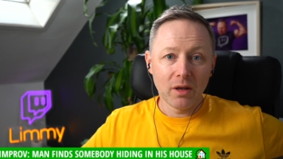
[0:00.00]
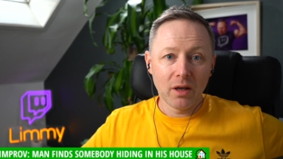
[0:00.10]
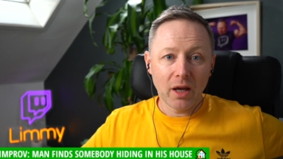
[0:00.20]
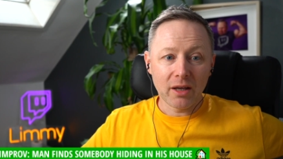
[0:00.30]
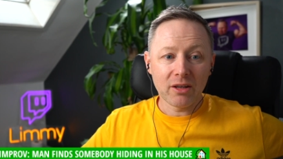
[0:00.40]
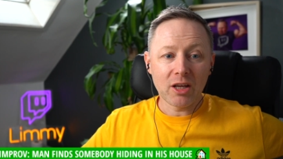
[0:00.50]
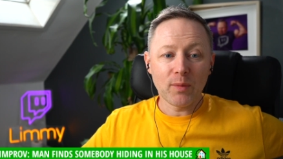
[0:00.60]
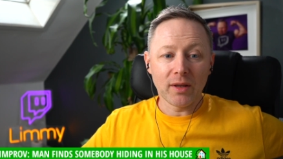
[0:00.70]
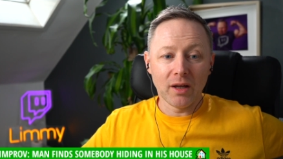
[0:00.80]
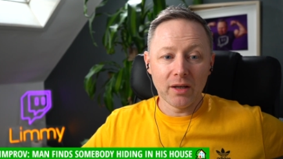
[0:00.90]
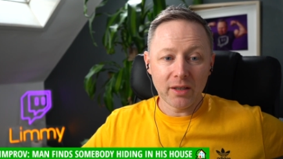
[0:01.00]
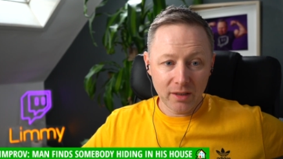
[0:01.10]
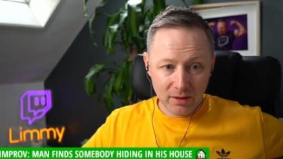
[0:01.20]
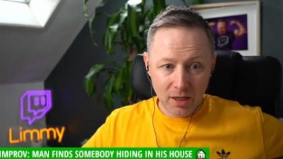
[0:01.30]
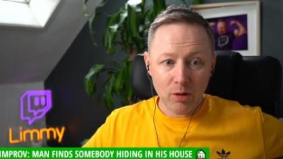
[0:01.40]
And Craig went like,
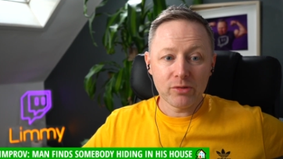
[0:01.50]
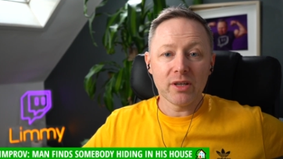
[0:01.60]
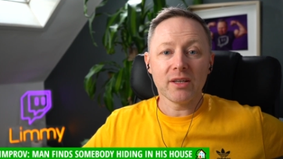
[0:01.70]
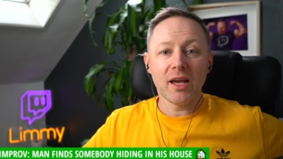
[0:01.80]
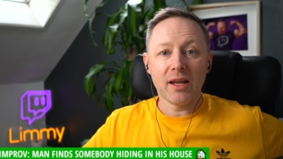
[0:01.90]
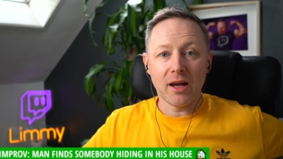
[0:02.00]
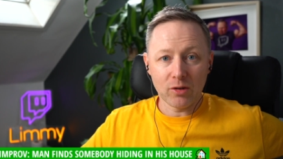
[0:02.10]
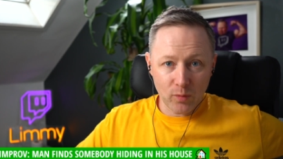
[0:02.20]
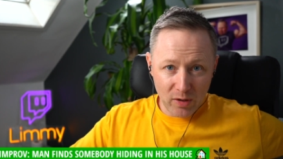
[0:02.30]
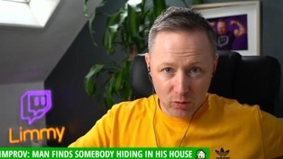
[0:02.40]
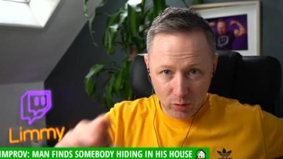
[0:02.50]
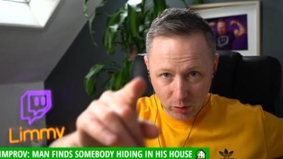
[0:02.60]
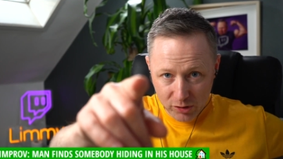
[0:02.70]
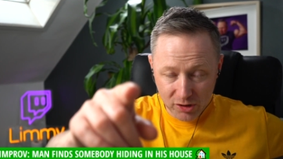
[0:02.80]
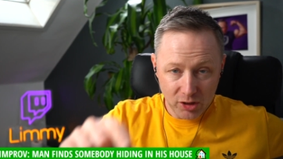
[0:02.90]
here, I'll take care of it. I don't want you
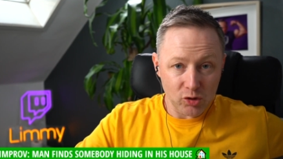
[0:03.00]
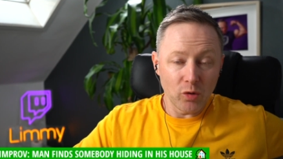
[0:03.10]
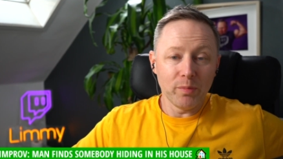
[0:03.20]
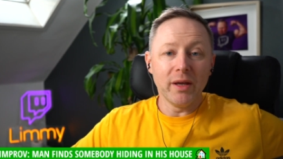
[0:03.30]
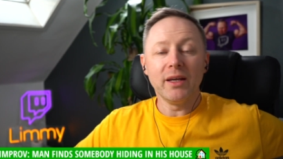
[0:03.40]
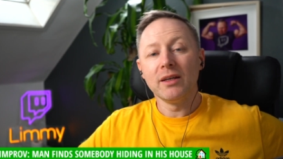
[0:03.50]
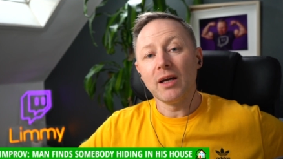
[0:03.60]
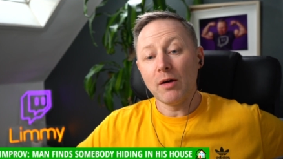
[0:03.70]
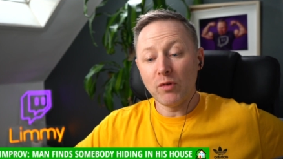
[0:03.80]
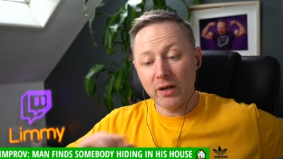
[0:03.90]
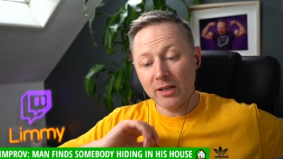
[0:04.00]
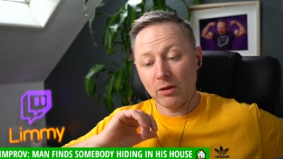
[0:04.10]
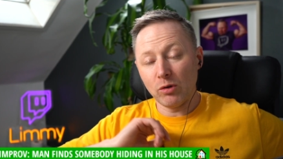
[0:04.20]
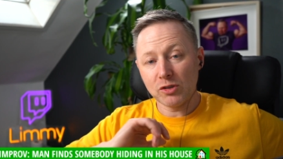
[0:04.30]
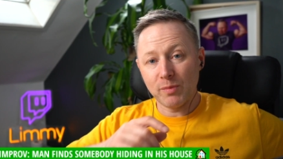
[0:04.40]
losing your job, mate. I've already
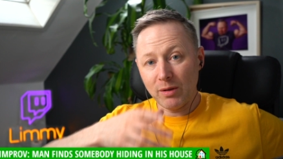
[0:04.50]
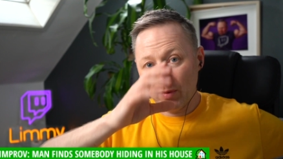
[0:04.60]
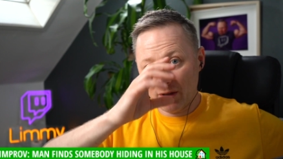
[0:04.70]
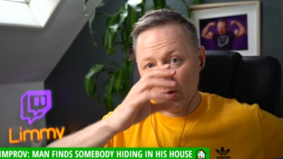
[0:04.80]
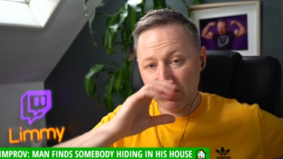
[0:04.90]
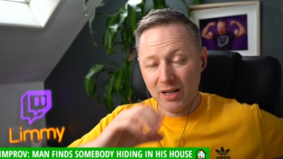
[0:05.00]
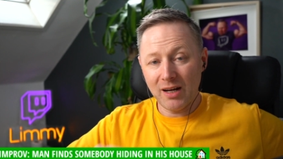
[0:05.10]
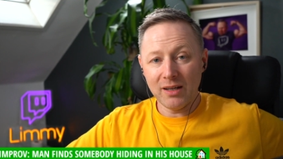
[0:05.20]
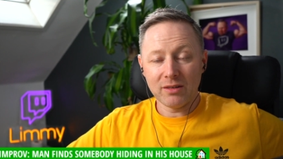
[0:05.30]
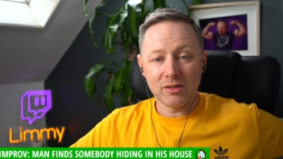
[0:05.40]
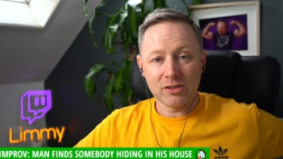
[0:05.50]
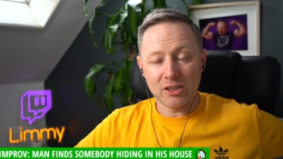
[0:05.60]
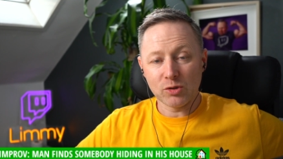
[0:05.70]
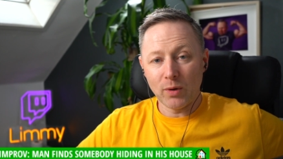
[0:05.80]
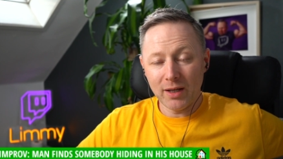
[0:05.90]
lost mine because of that, because of the
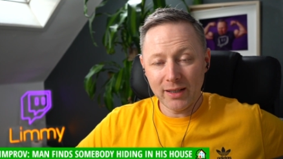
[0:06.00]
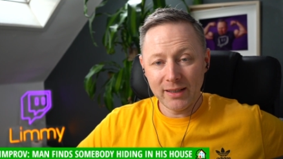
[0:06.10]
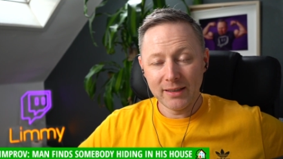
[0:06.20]
swally.